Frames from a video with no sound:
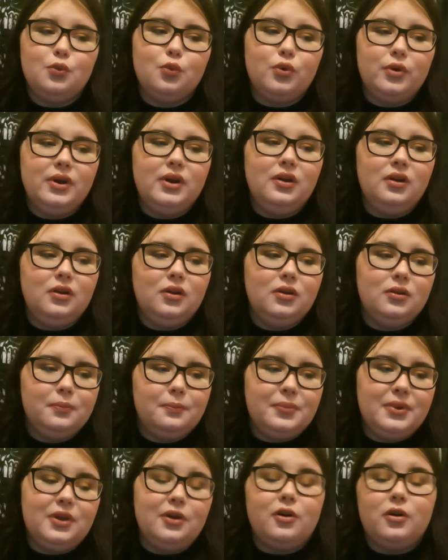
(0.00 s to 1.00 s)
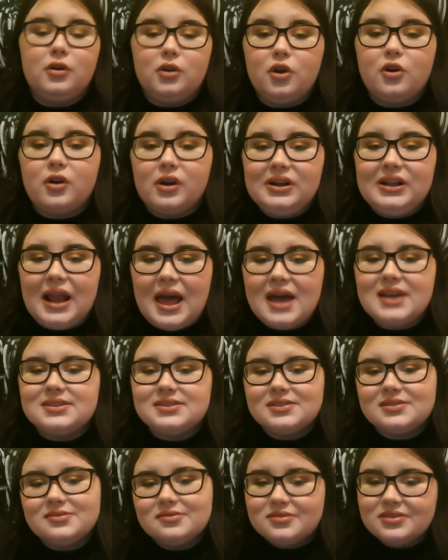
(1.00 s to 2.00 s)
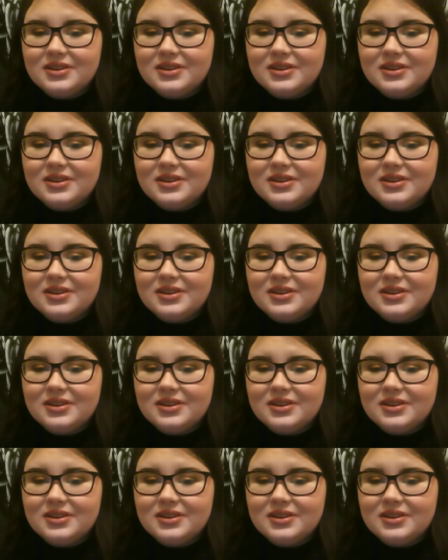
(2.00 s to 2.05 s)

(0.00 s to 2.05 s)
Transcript: will be on your glass.